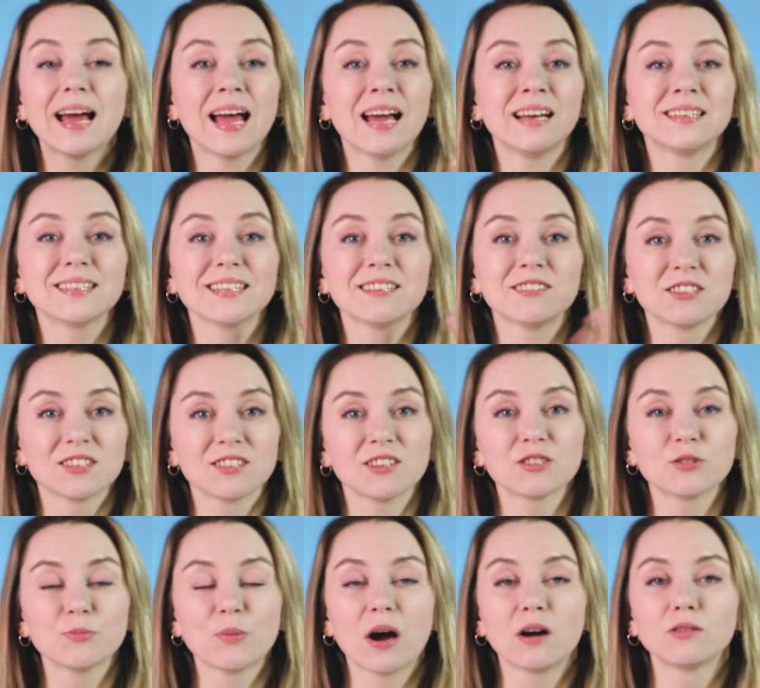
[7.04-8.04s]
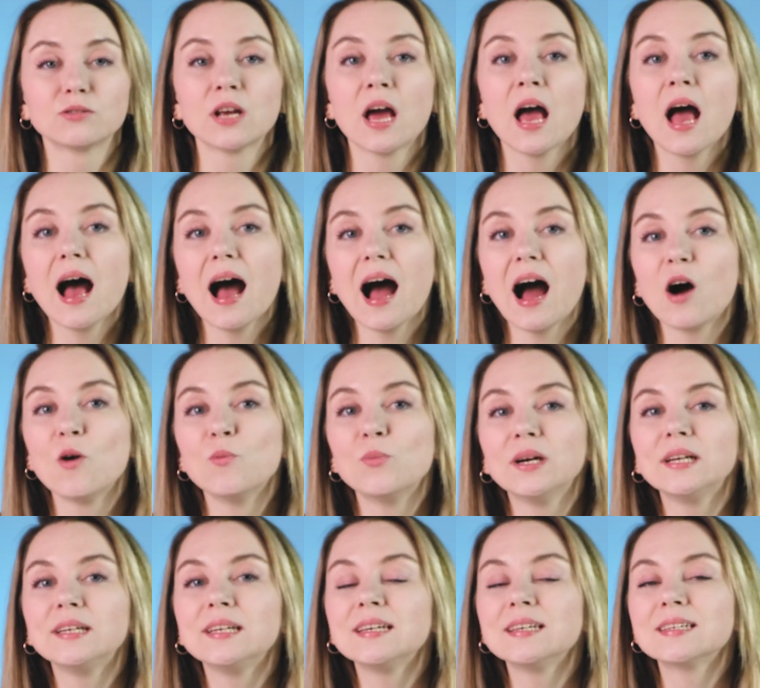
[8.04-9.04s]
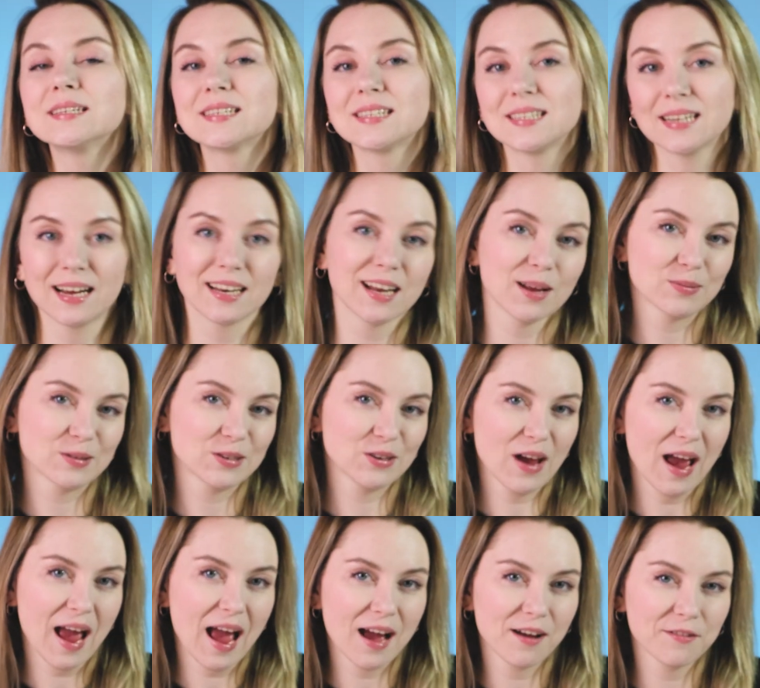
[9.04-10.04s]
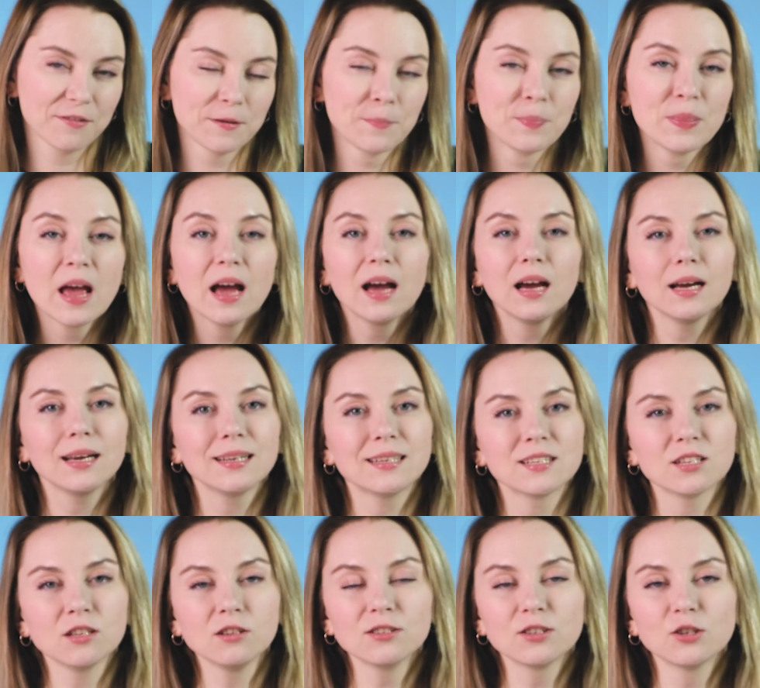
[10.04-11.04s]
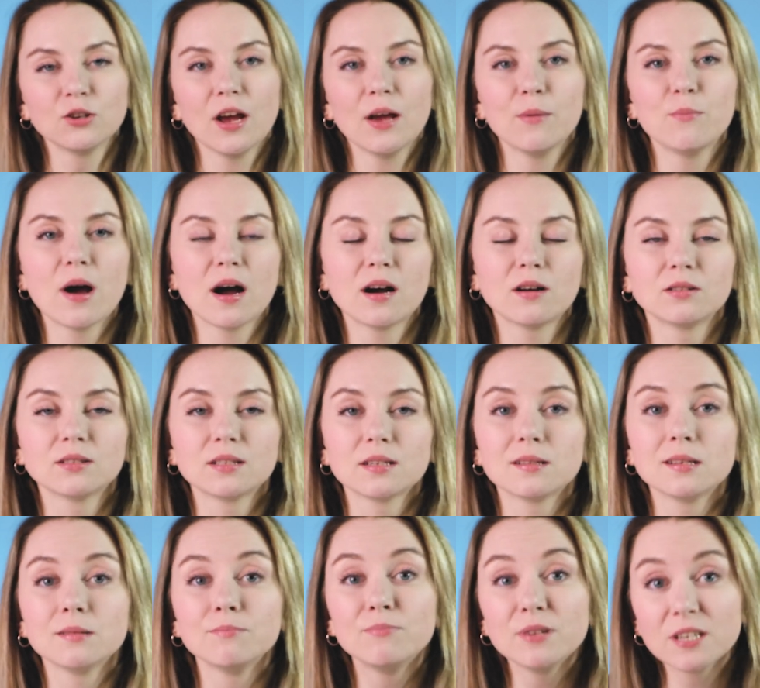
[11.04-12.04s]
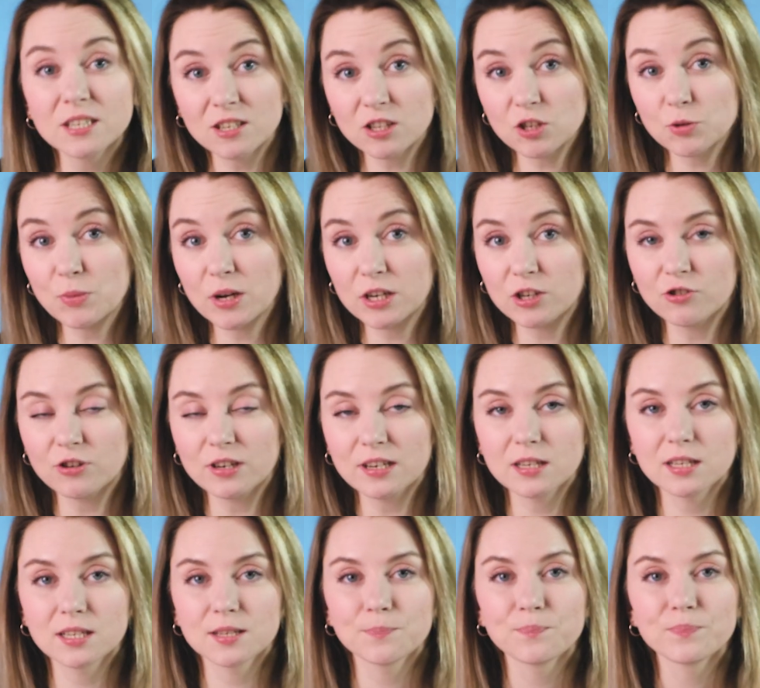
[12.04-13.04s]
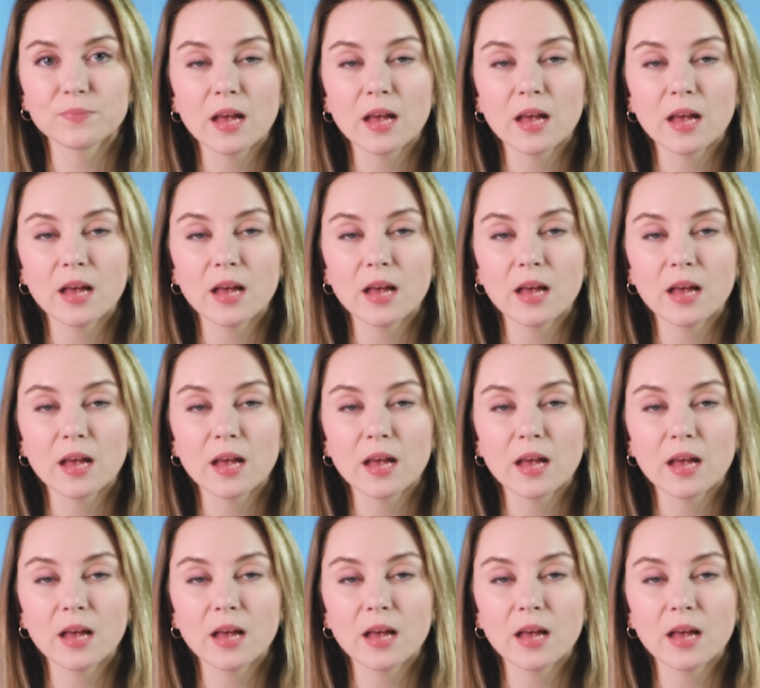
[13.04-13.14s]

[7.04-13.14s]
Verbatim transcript: and it is not about how many signups you have. It is also about the business metrics.